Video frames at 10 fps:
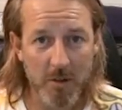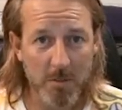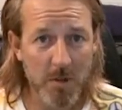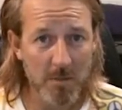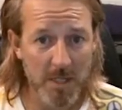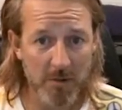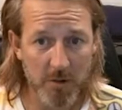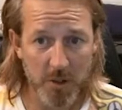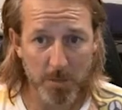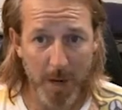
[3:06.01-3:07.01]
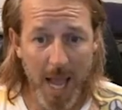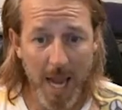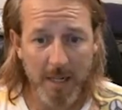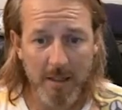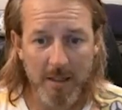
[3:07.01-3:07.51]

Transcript: sometimes even just black.